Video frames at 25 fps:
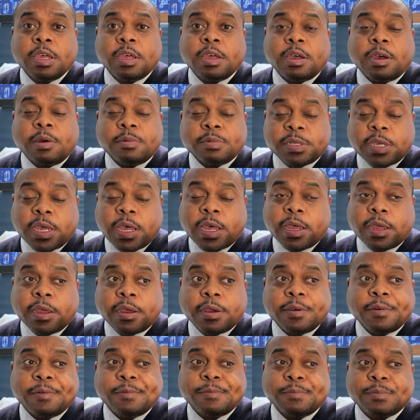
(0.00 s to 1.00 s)
I'm
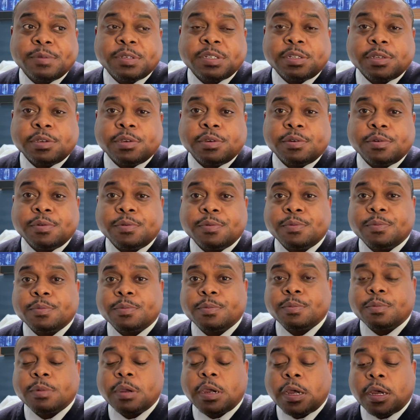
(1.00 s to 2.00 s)
tired still.
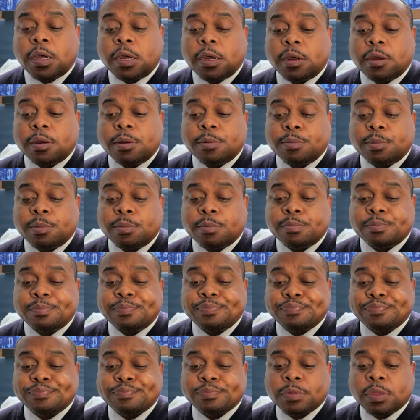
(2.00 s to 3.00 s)

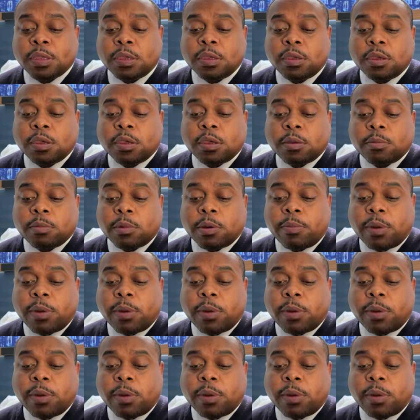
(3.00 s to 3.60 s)
My